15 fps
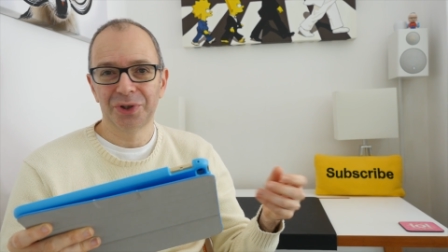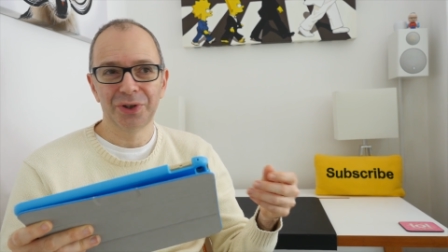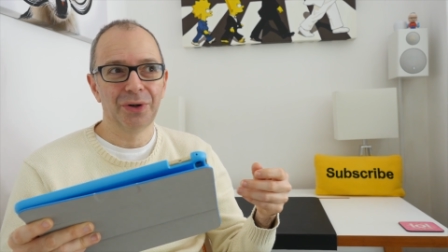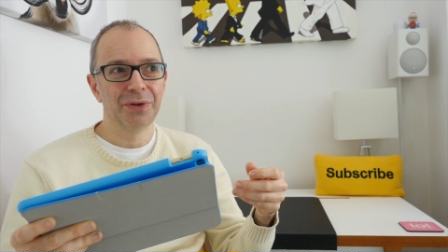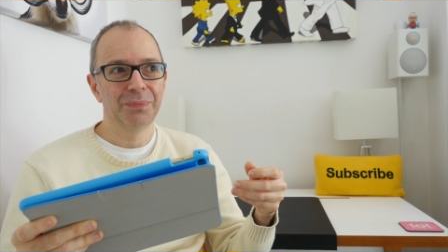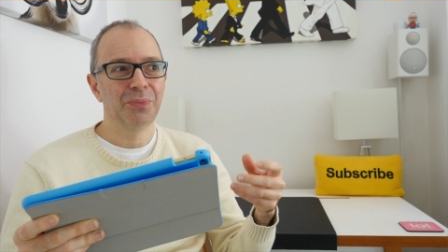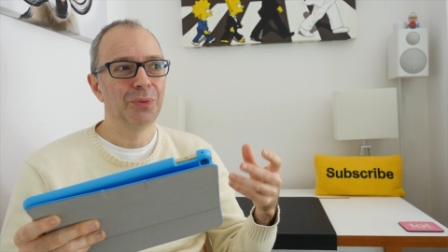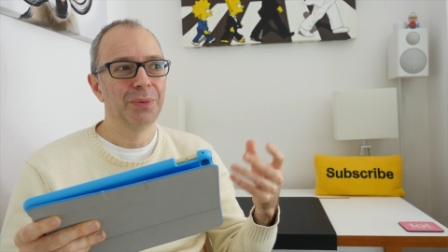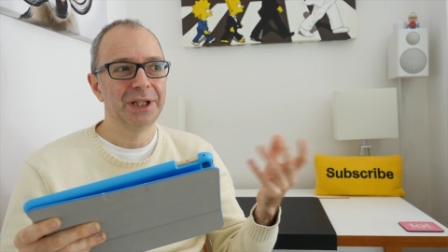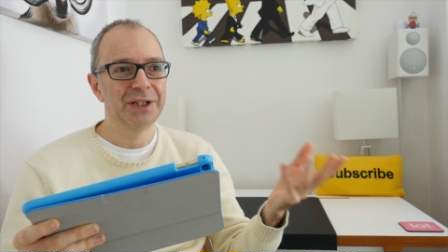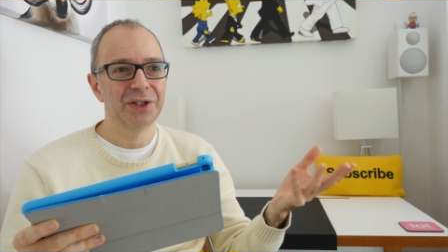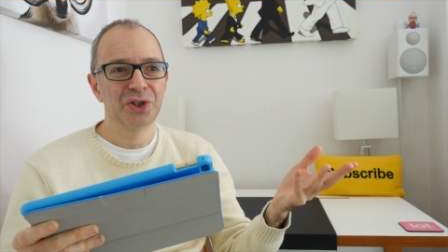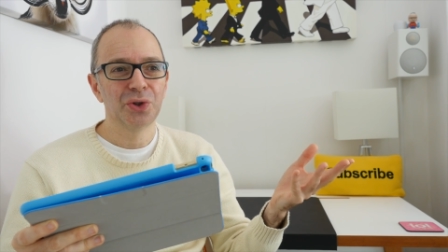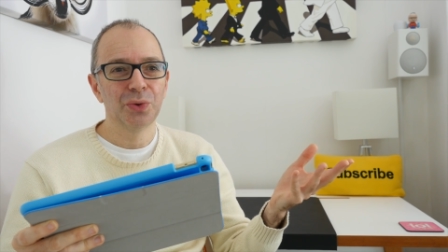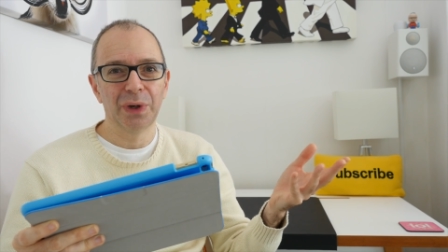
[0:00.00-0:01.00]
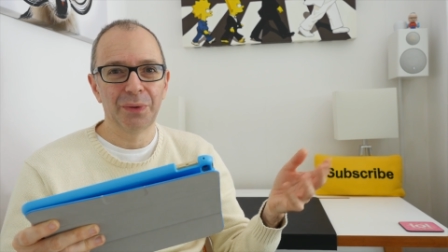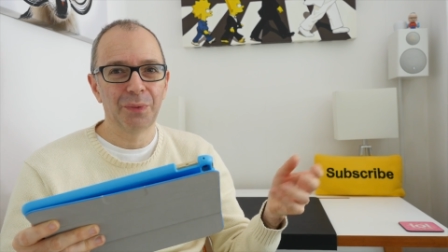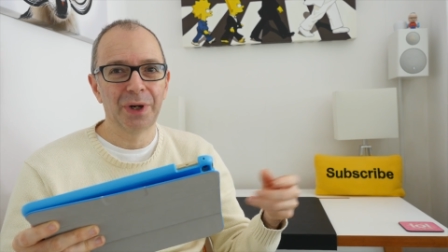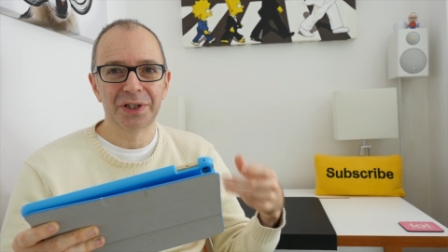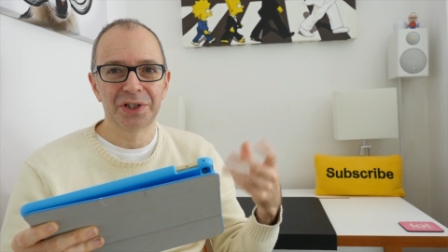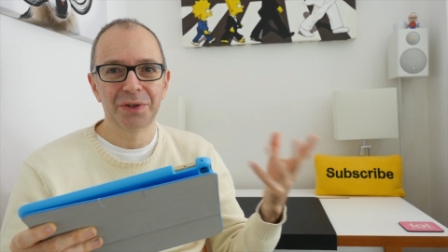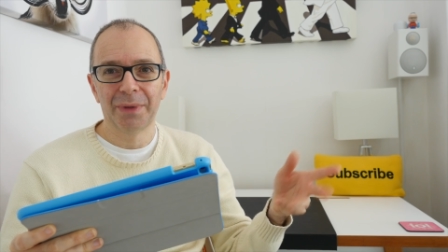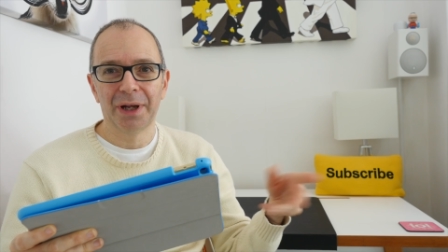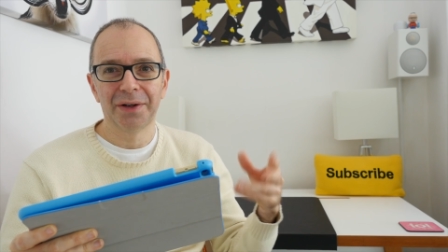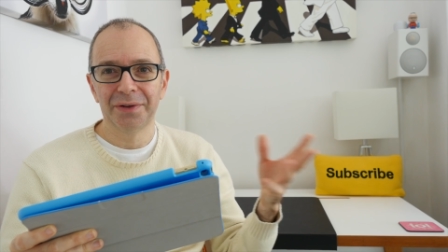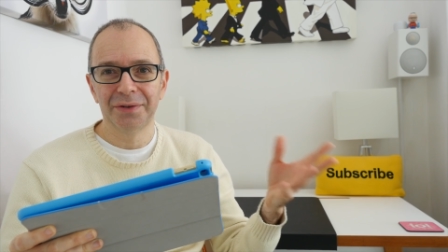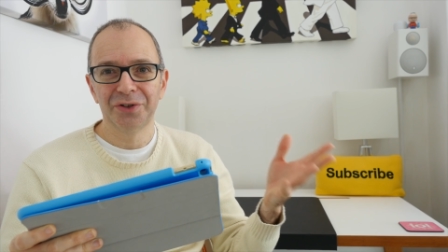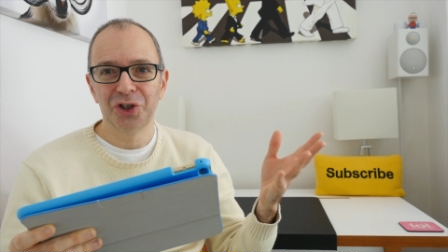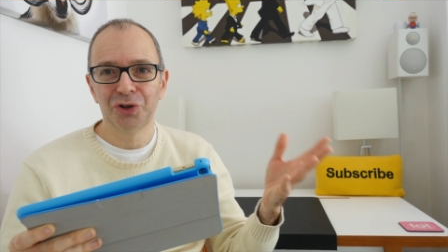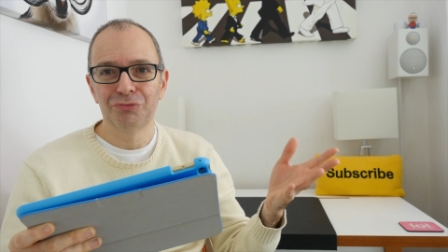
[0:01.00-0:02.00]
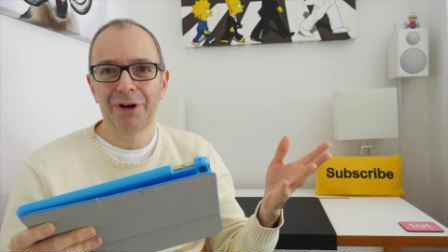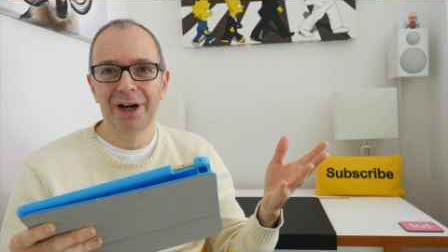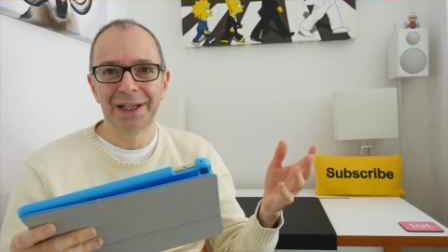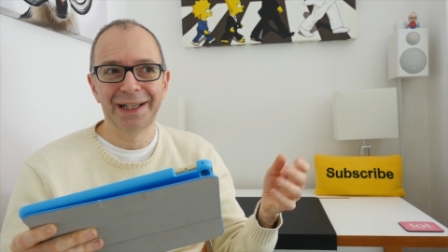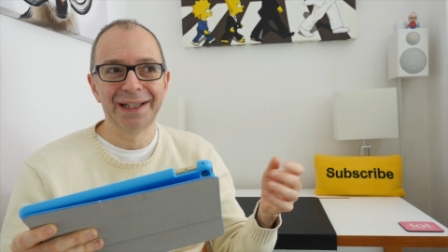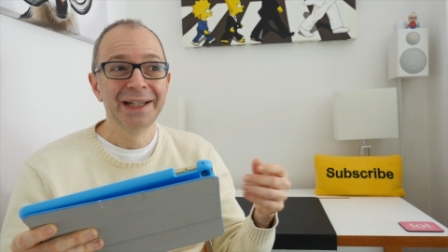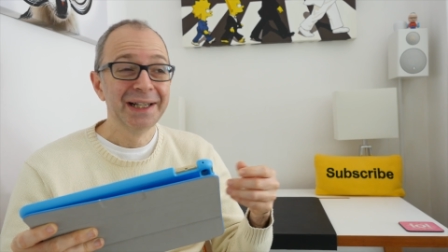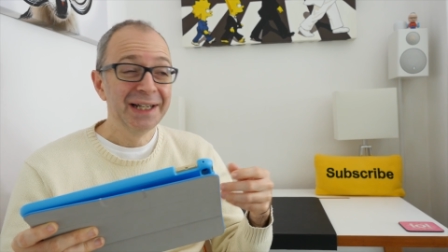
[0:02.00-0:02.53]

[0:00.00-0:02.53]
So I would probably install it once a month and just run it.